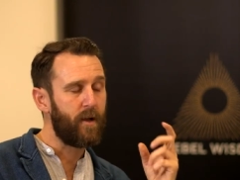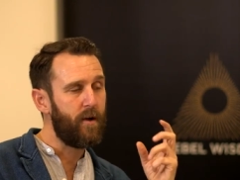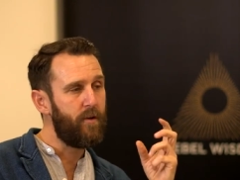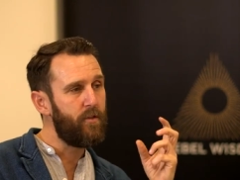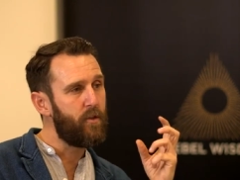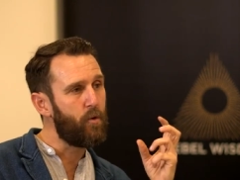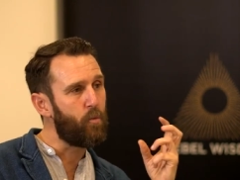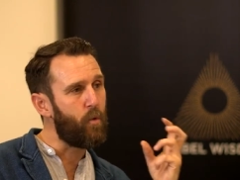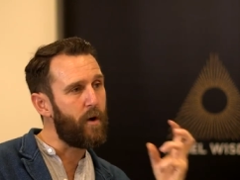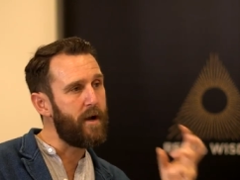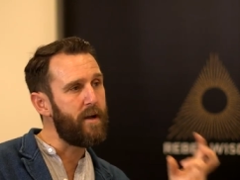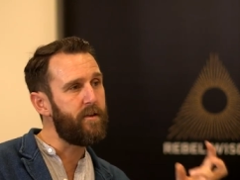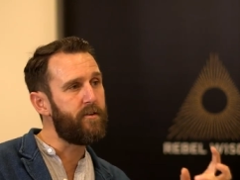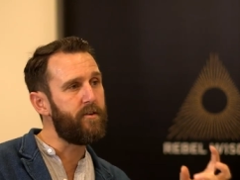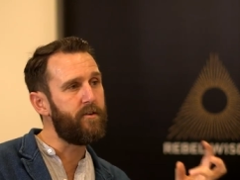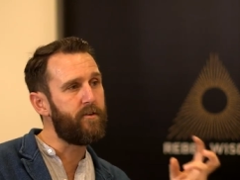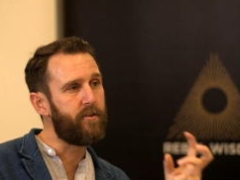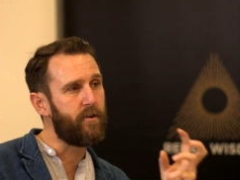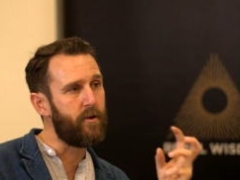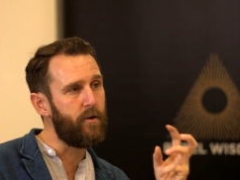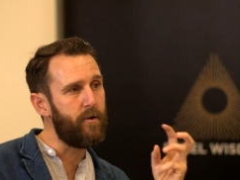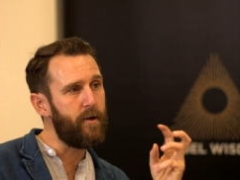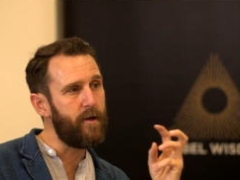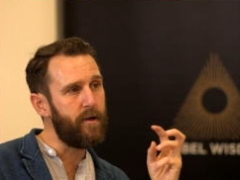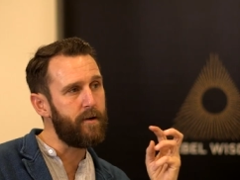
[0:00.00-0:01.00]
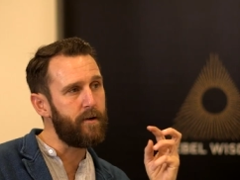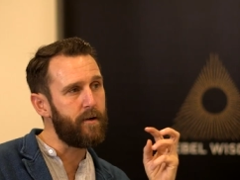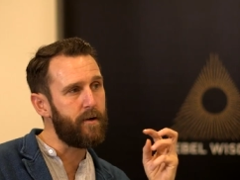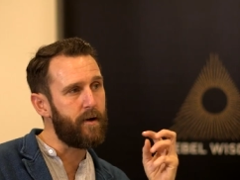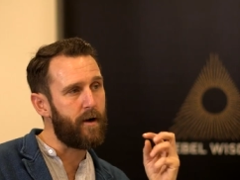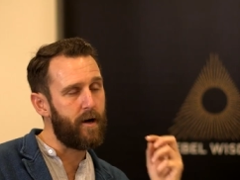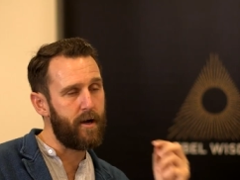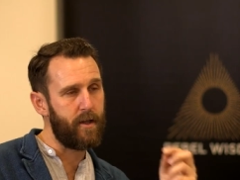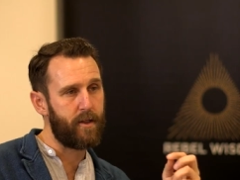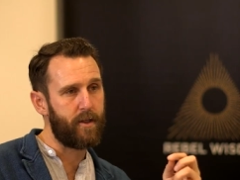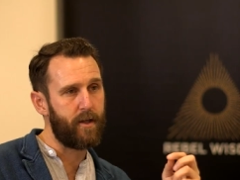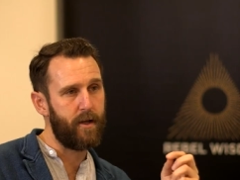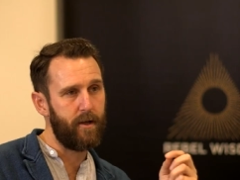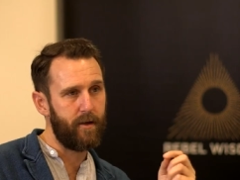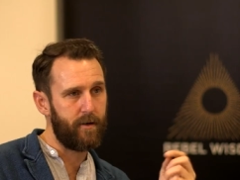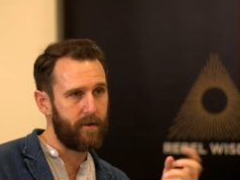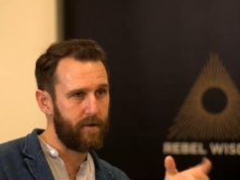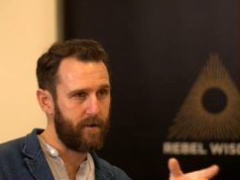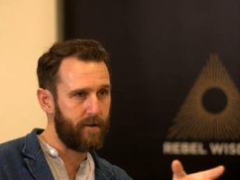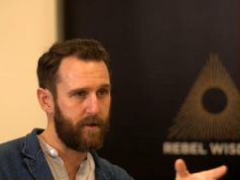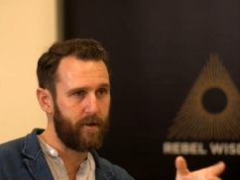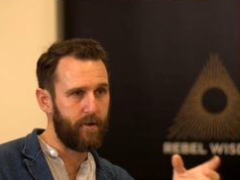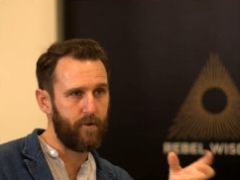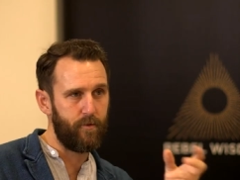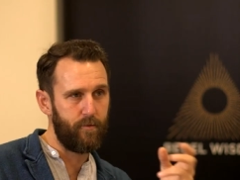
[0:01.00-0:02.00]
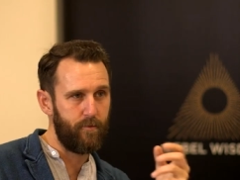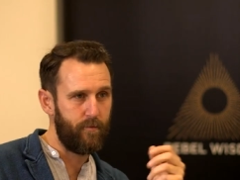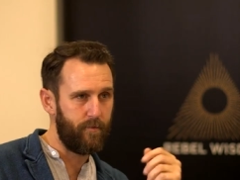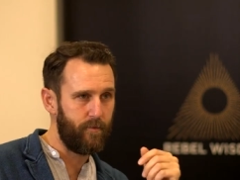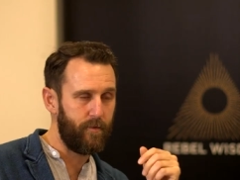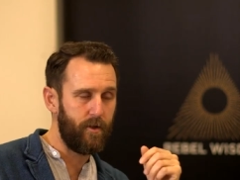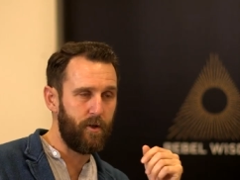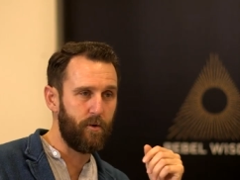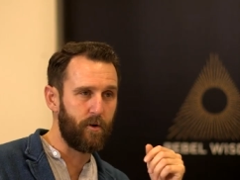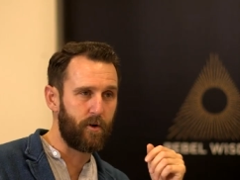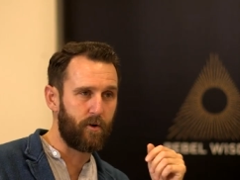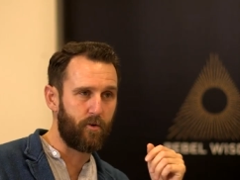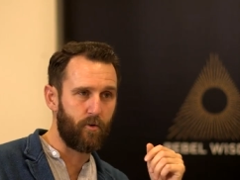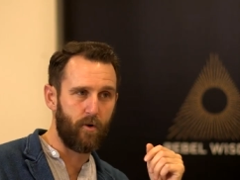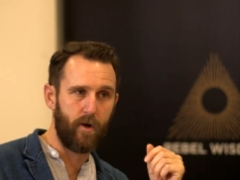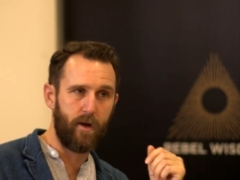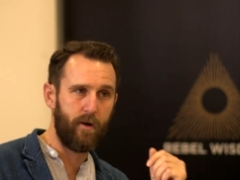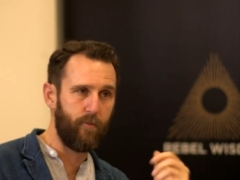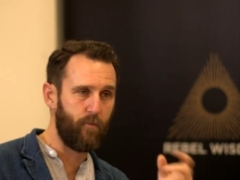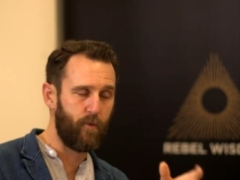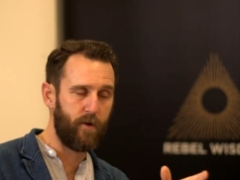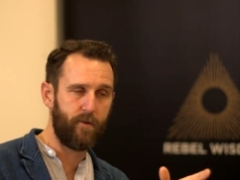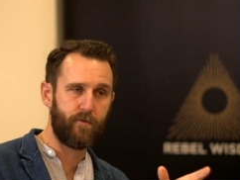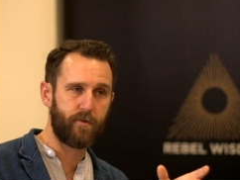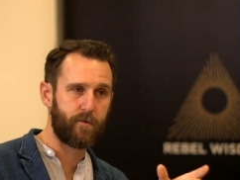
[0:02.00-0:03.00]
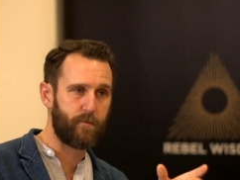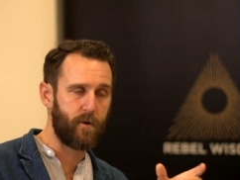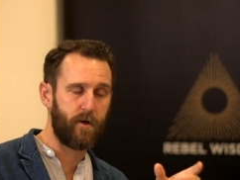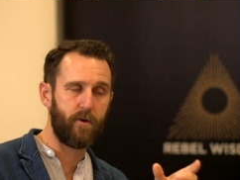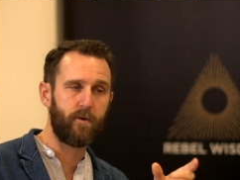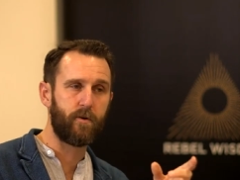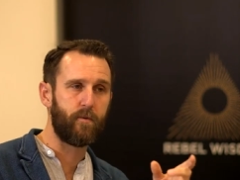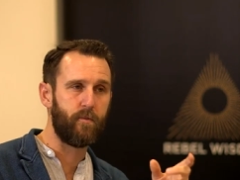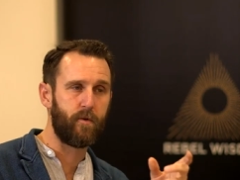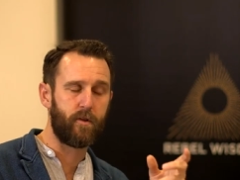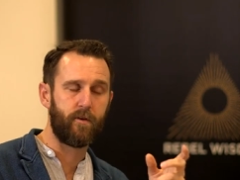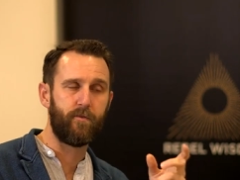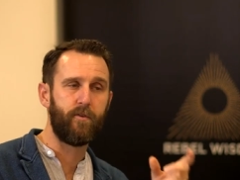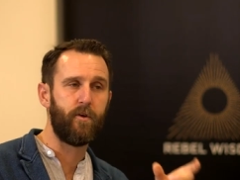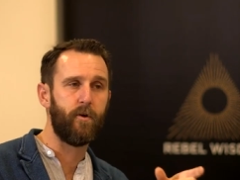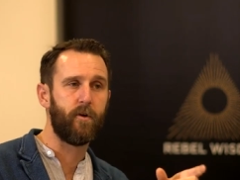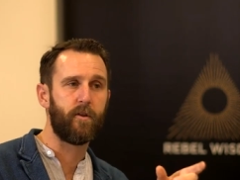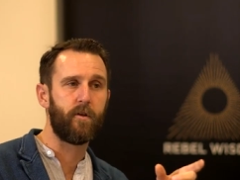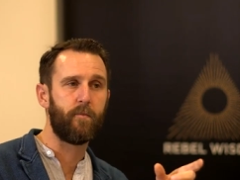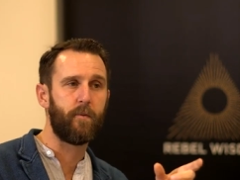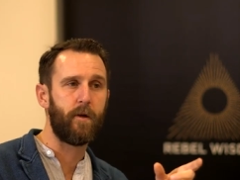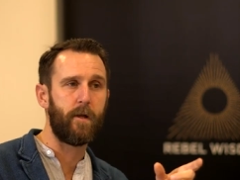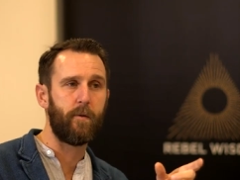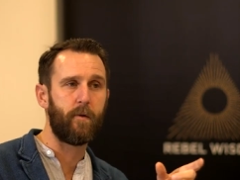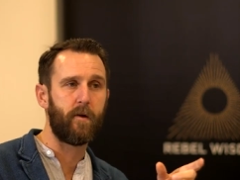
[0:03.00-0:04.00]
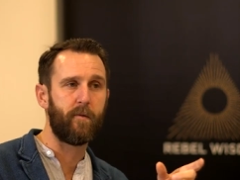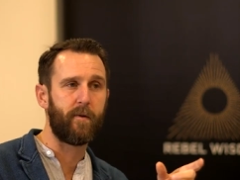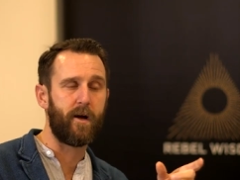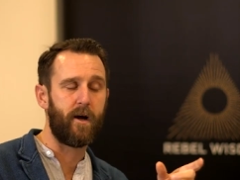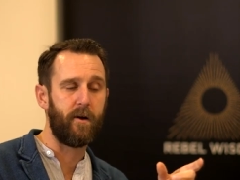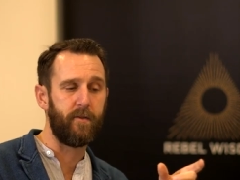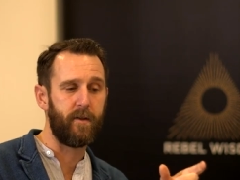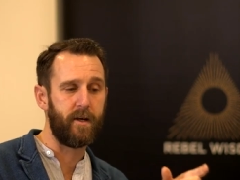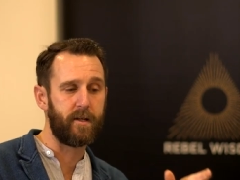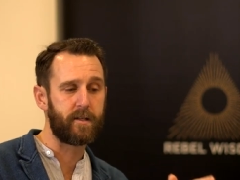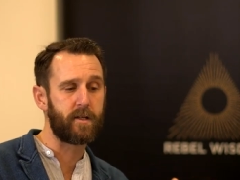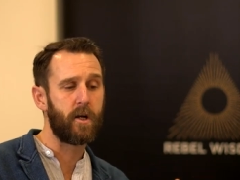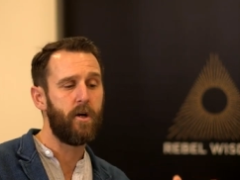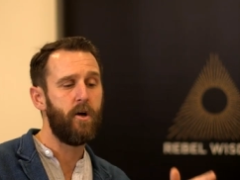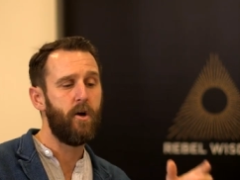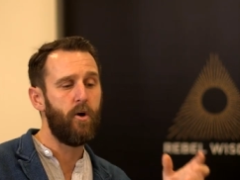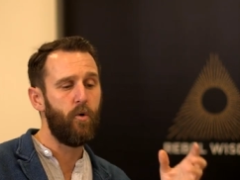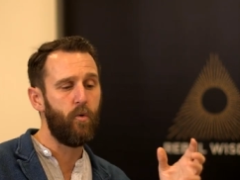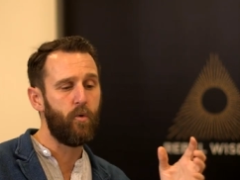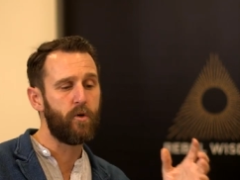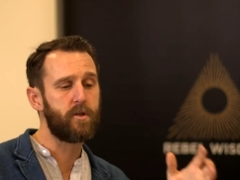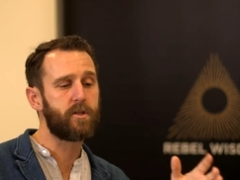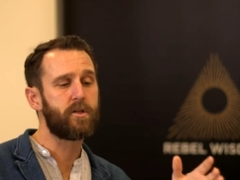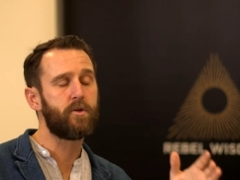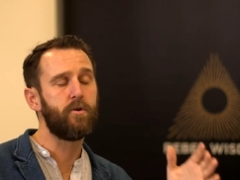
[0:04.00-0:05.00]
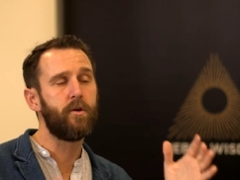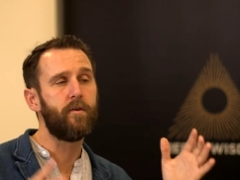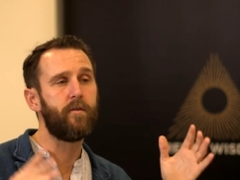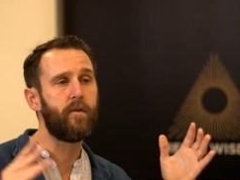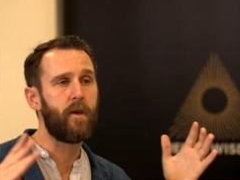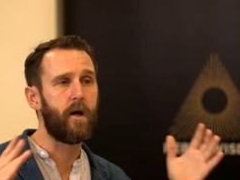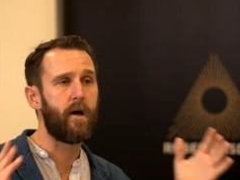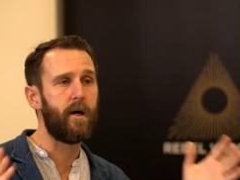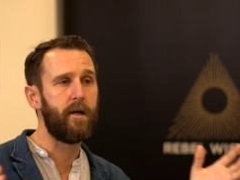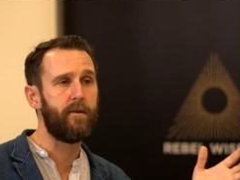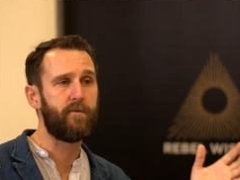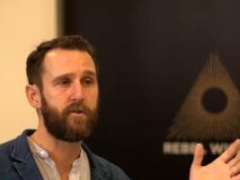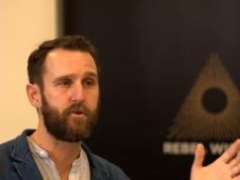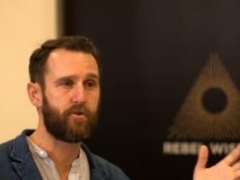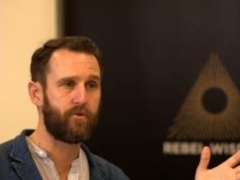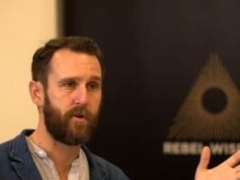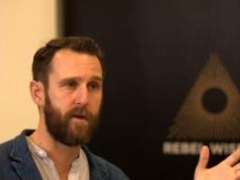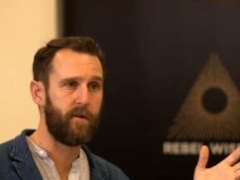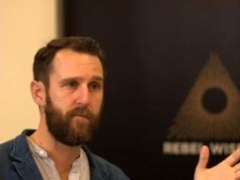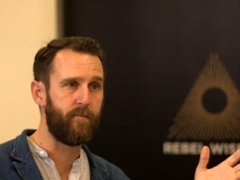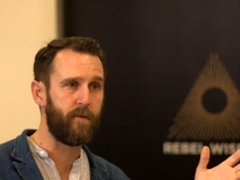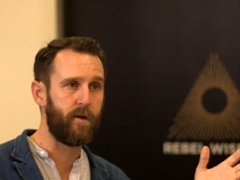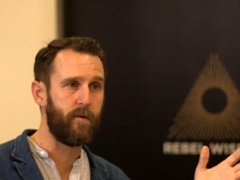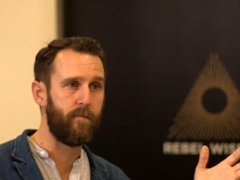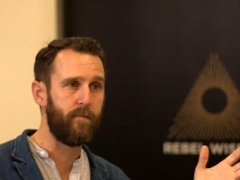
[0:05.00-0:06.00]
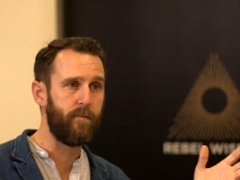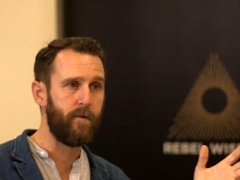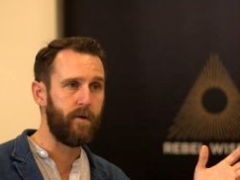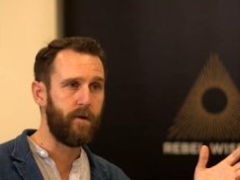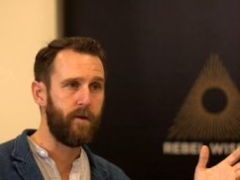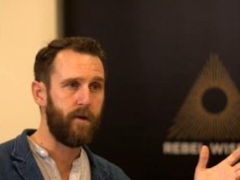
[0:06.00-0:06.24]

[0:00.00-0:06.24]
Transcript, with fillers: The way to do it, I think, and I know you agree, and we've spoken with a few other people about this, was to live stream them.